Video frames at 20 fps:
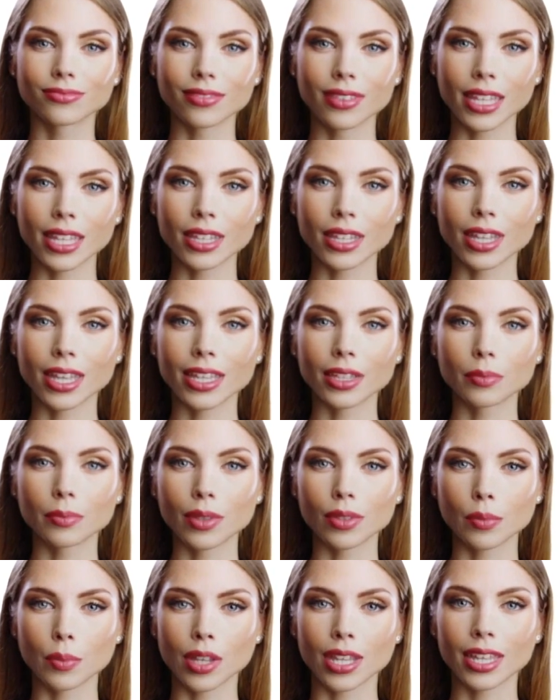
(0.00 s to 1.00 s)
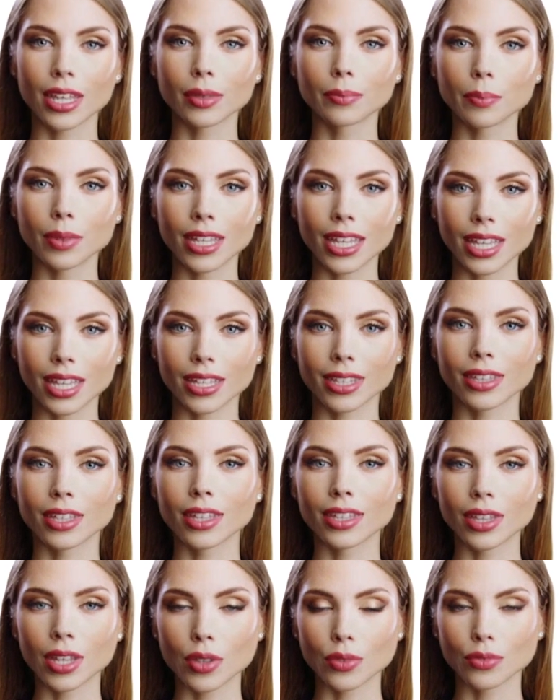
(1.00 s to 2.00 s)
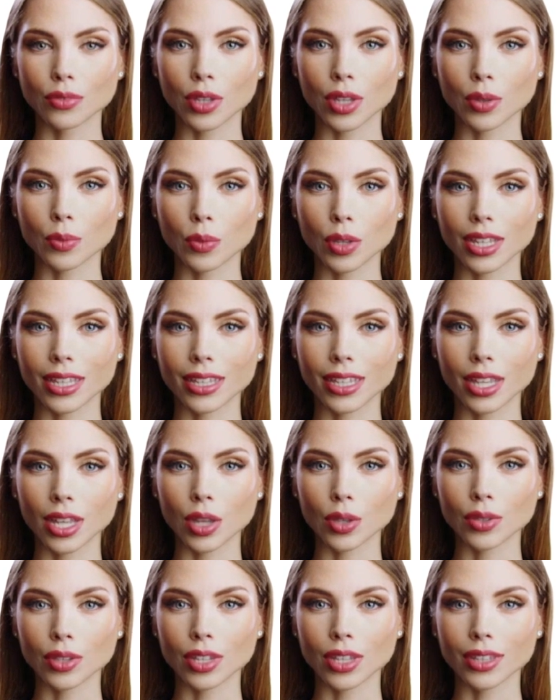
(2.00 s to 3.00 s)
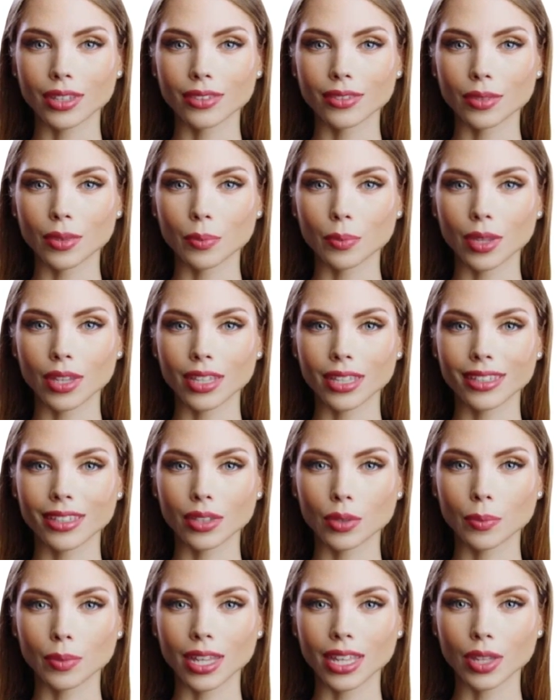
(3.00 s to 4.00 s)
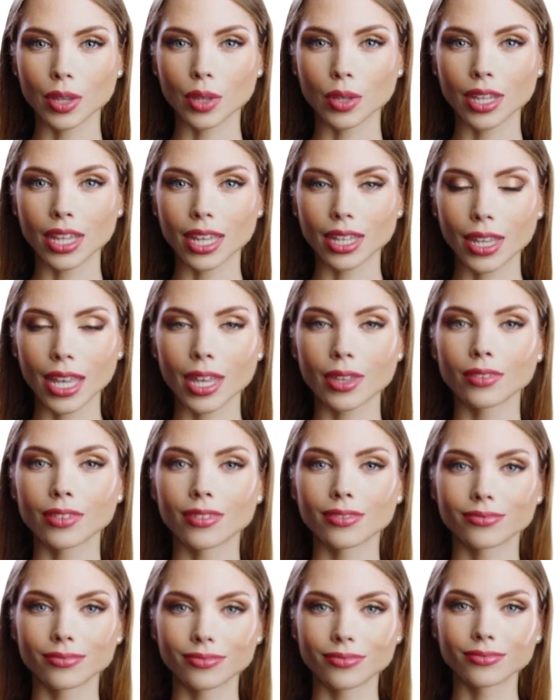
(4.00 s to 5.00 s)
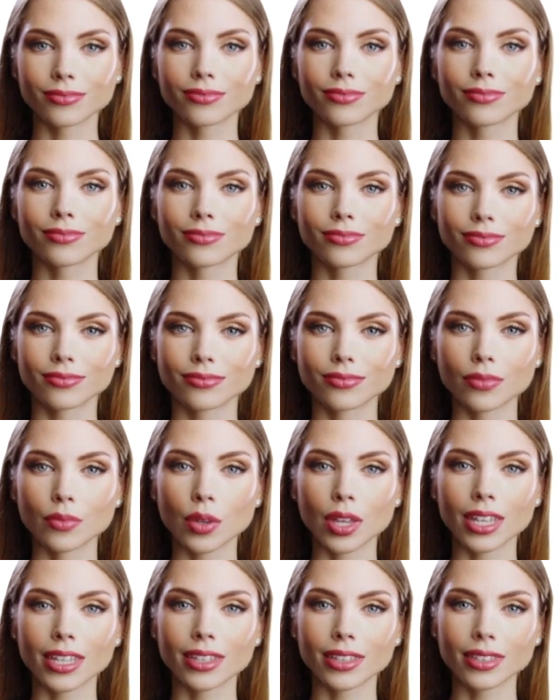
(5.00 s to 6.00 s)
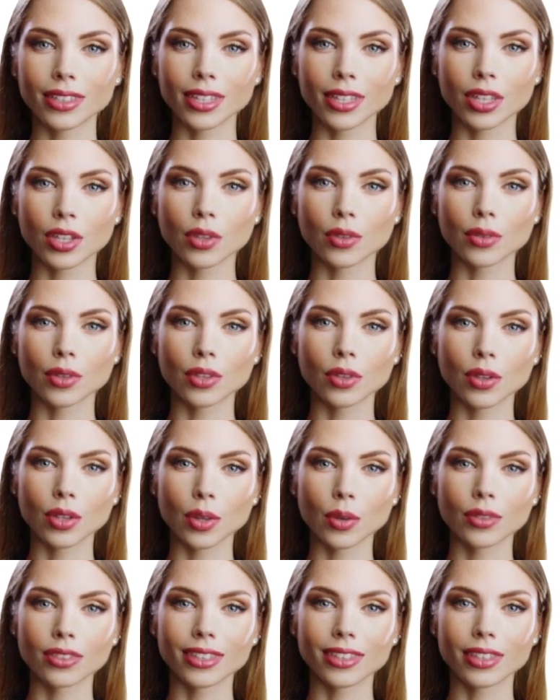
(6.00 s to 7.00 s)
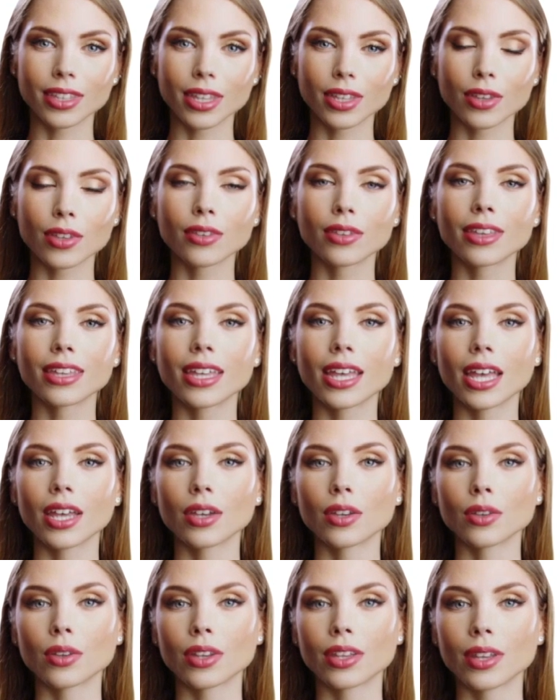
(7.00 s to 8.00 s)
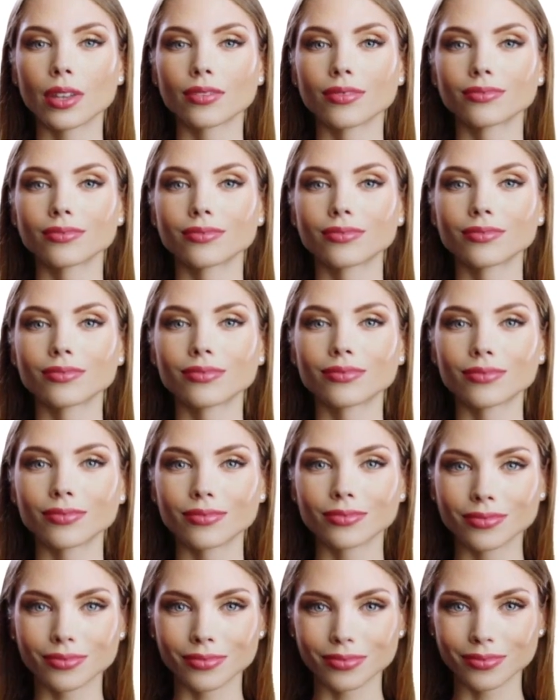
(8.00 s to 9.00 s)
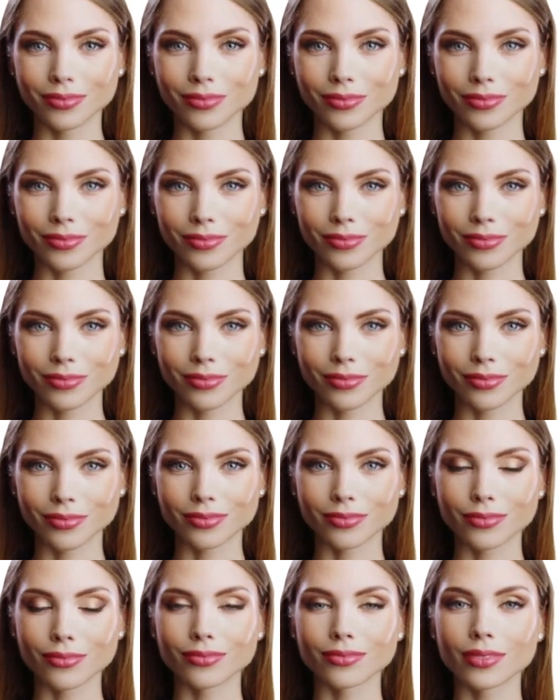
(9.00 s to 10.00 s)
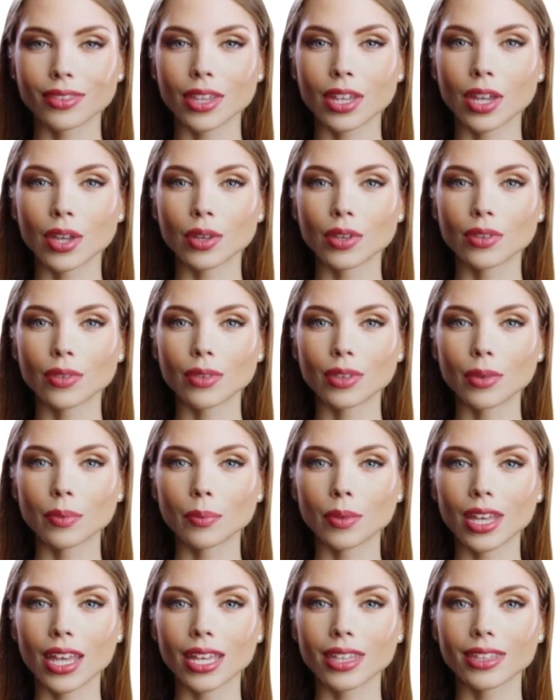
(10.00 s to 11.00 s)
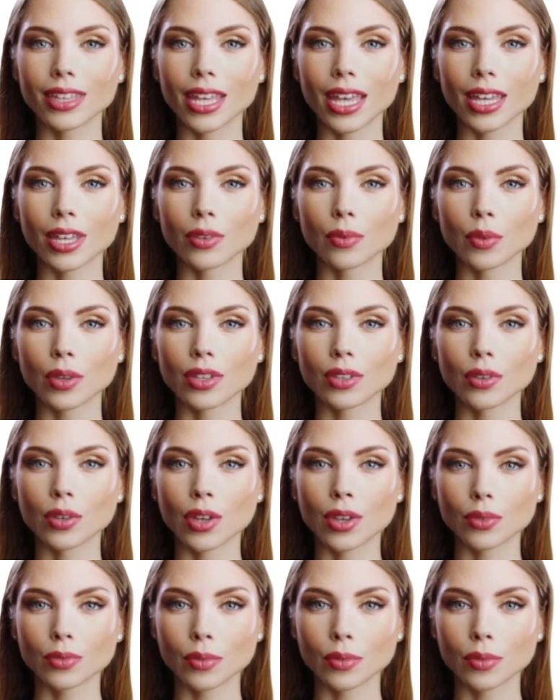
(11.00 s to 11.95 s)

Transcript: I changed my mind because I think that free will is an illusion, but it doesn't mean that we don't have it. We can still choose our own desires and act on them. Would you lie? No, because lying would involve